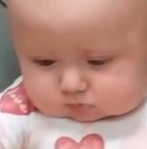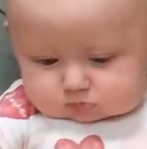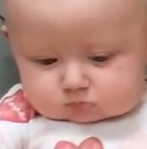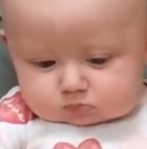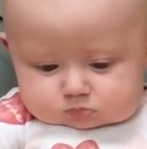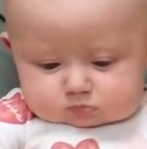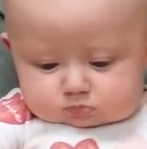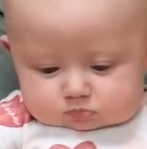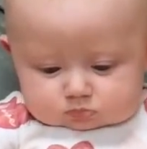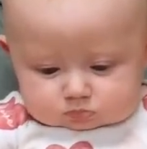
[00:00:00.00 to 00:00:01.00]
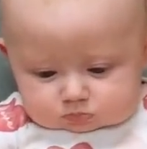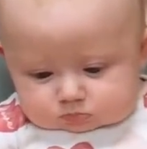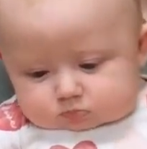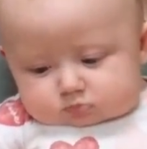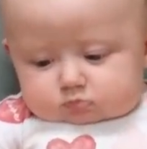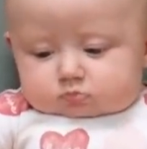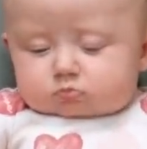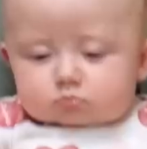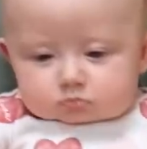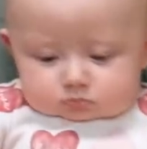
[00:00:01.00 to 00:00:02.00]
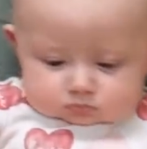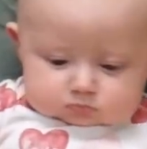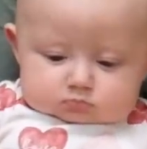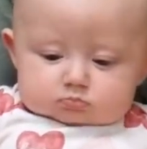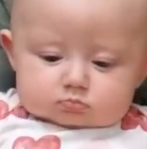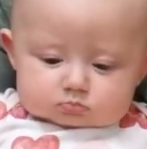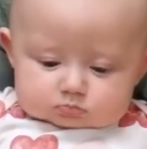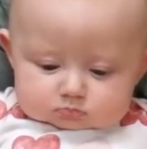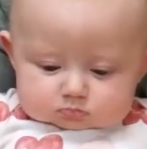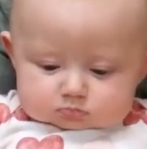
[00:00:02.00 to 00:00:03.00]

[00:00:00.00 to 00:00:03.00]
This person isn't speaking.